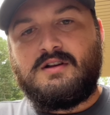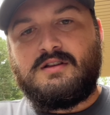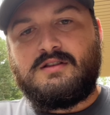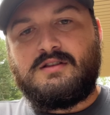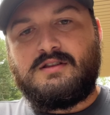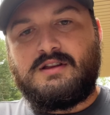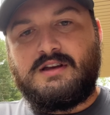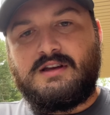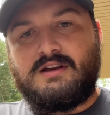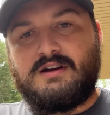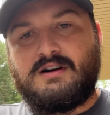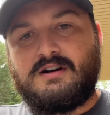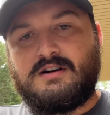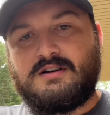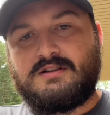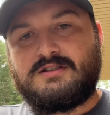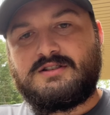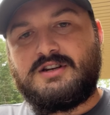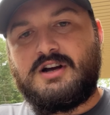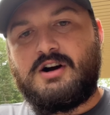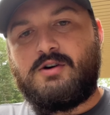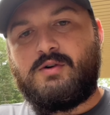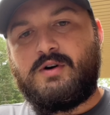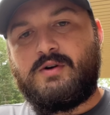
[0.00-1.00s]
the
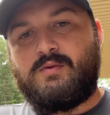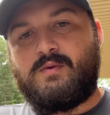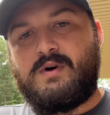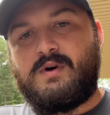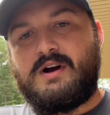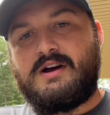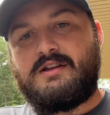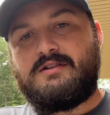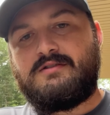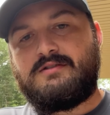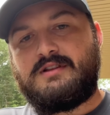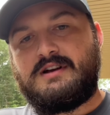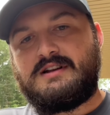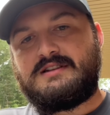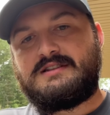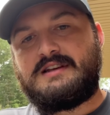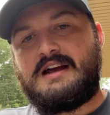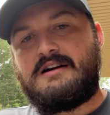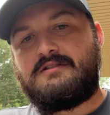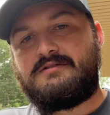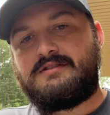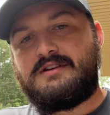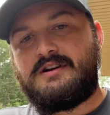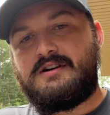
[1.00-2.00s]
snowy weather that's
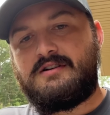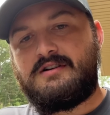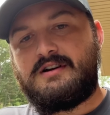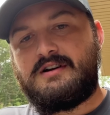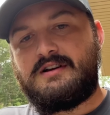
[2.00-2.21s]
out there.